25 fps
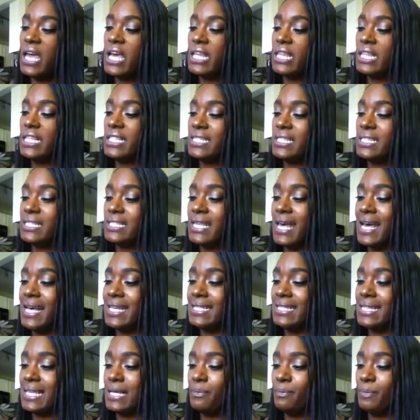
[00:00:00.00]
This is
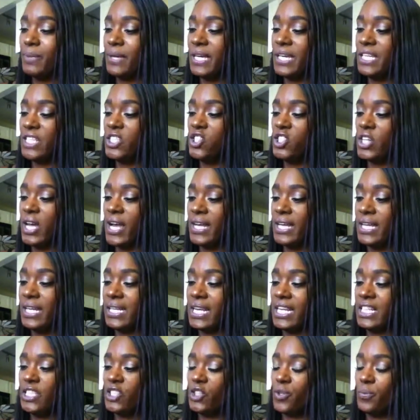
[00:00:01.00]
S&P Shining
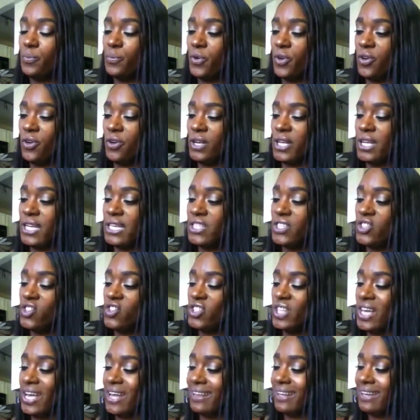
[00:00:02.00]
Nature Purity
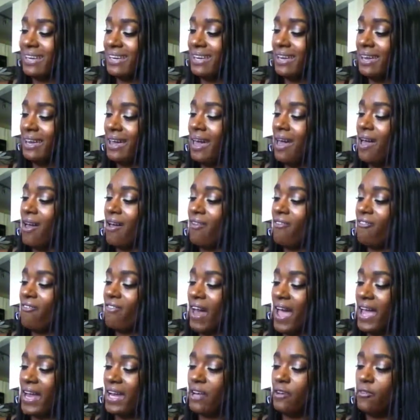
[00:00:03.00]
Jelly
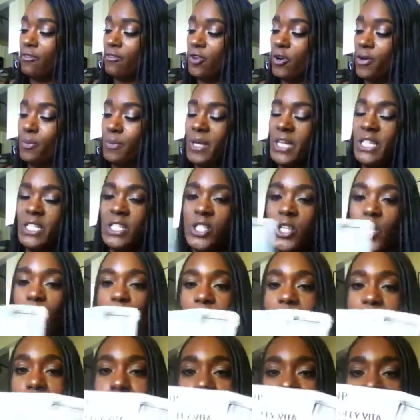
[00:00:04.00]
Vita Firming
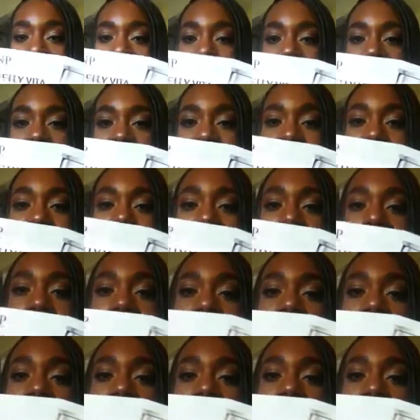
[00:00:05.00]
Toning Mask.